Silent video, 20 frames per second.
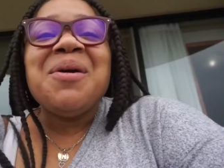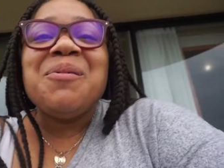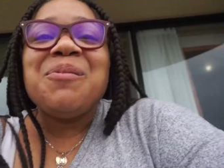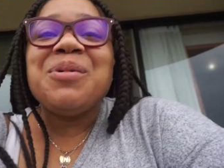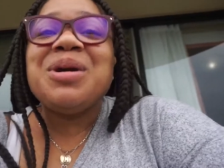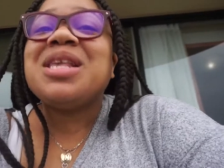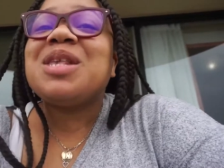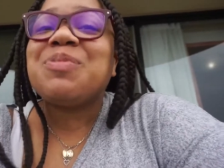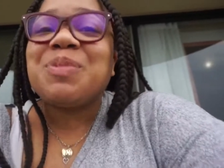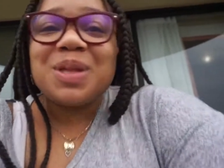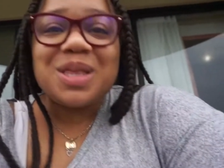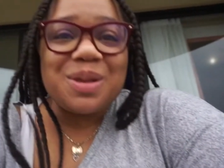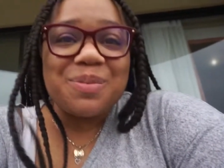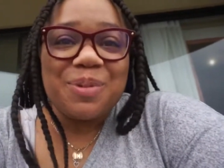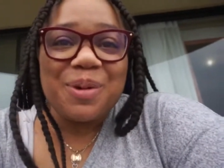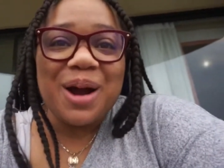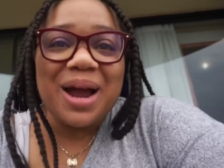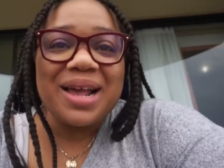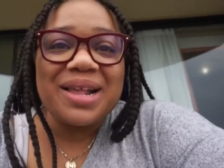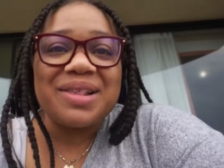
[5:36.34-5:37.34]
We split the
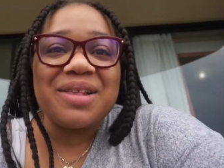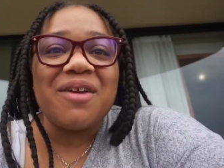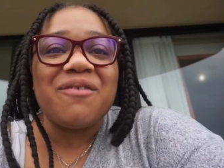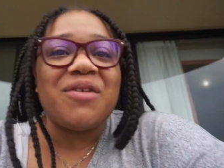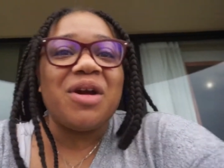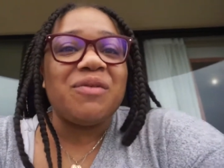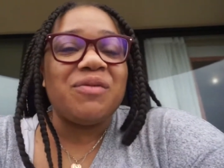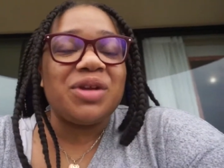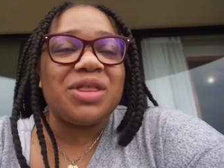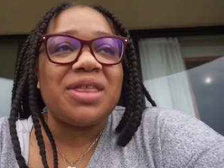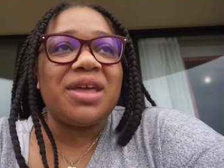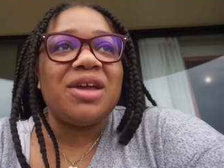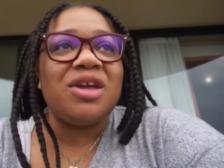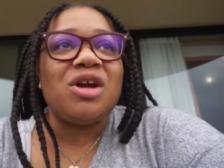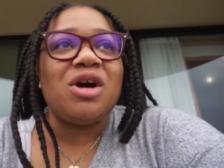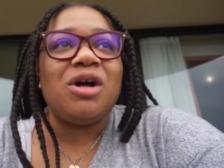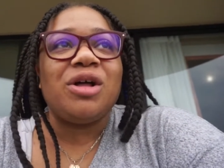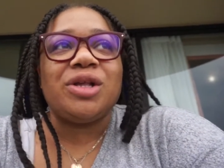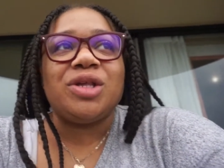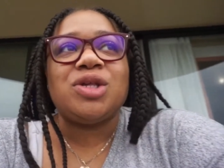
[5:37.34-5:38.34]
price of everything,
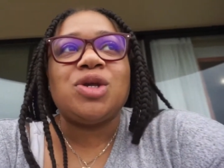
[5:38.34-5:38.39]
y'all.